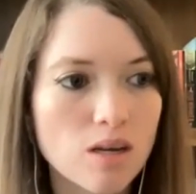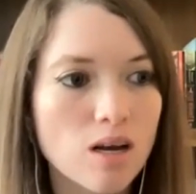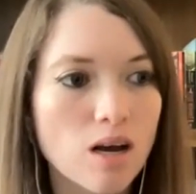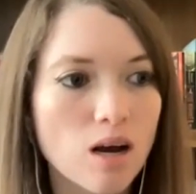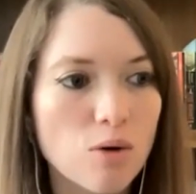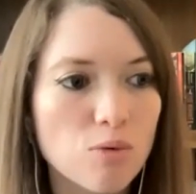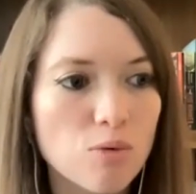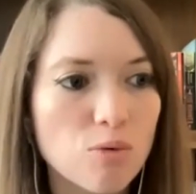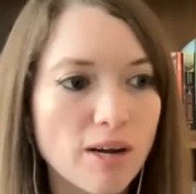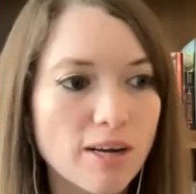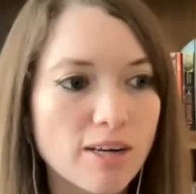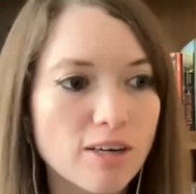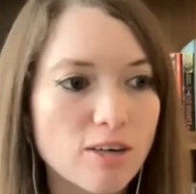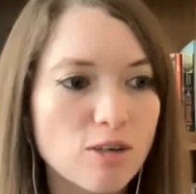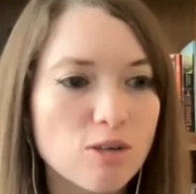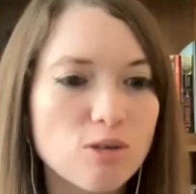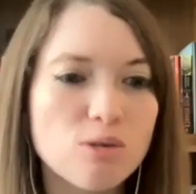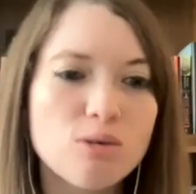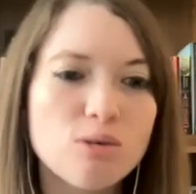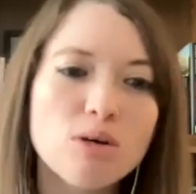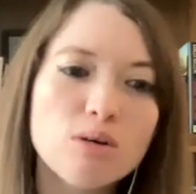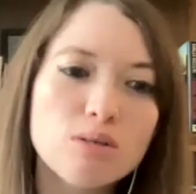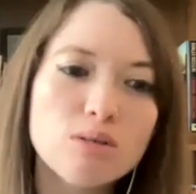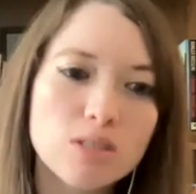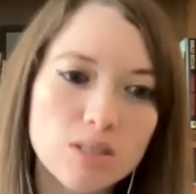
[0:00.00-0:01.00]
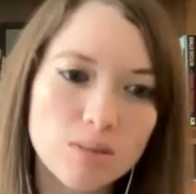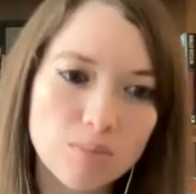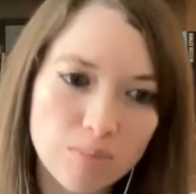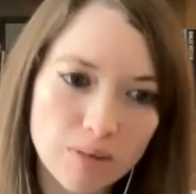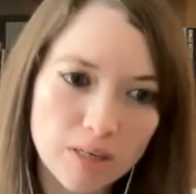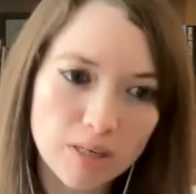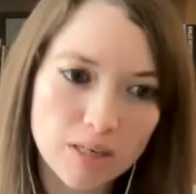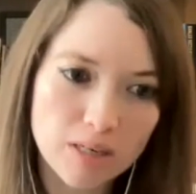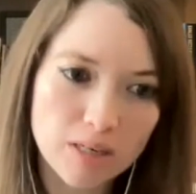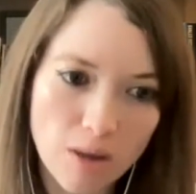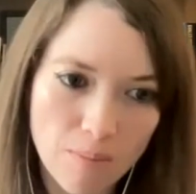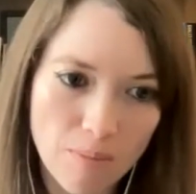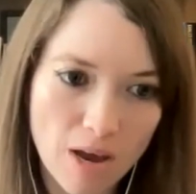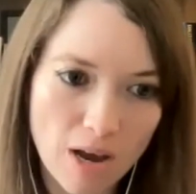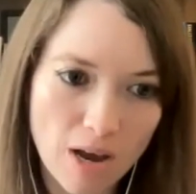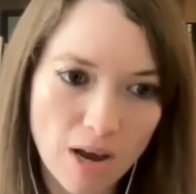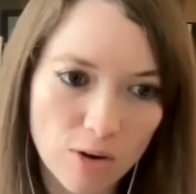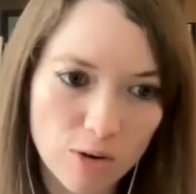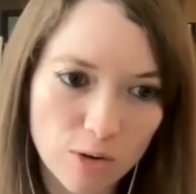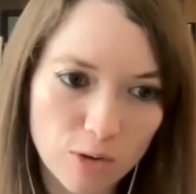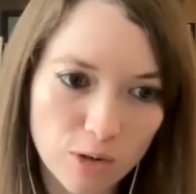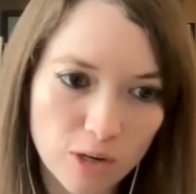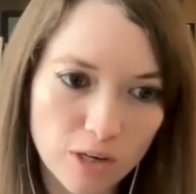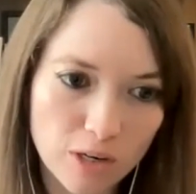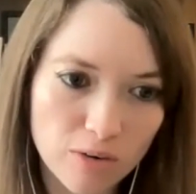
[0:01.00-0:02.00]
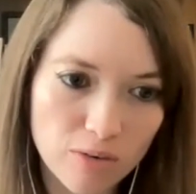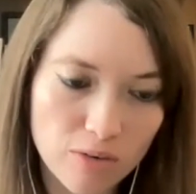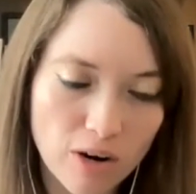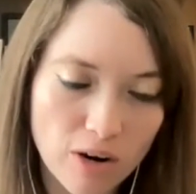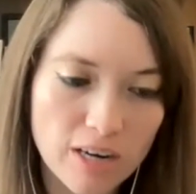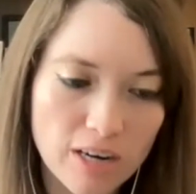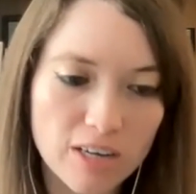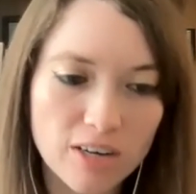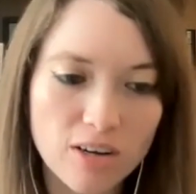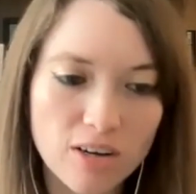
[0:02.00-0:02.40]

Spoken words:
a writer who knows a bit about creative writing